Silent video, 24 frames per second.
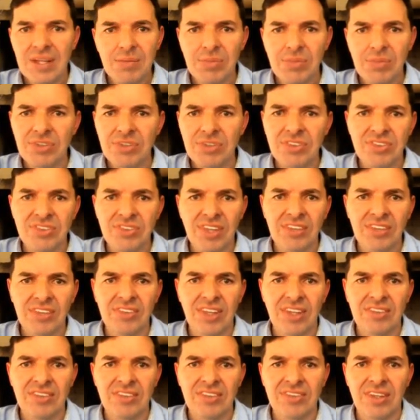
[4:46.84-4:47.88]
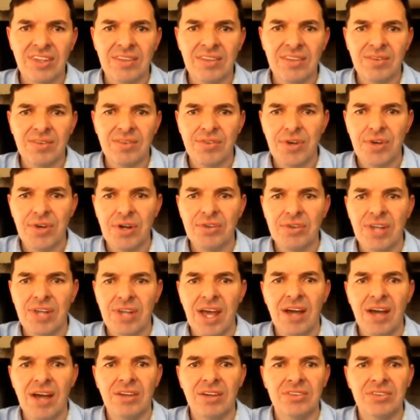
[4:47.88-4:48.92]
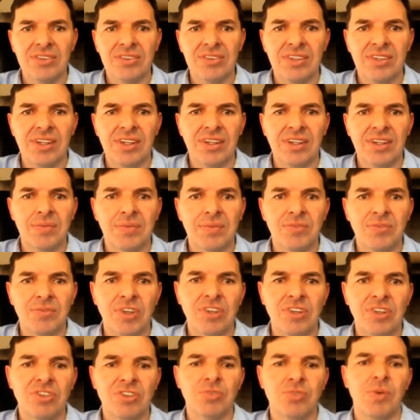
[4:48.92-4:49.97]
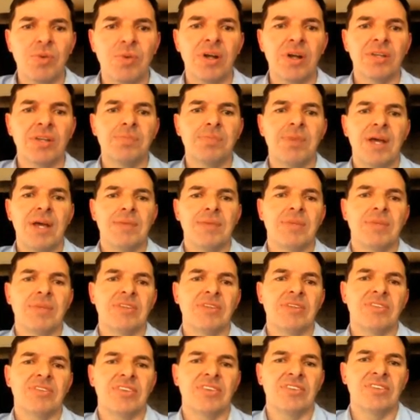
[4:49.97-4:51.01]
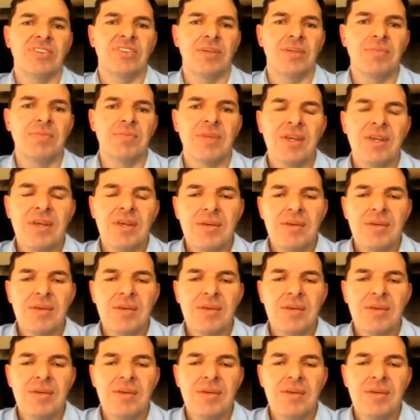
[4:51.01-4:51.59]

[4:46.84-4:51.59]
business has thrown out Genesis Mining payment system.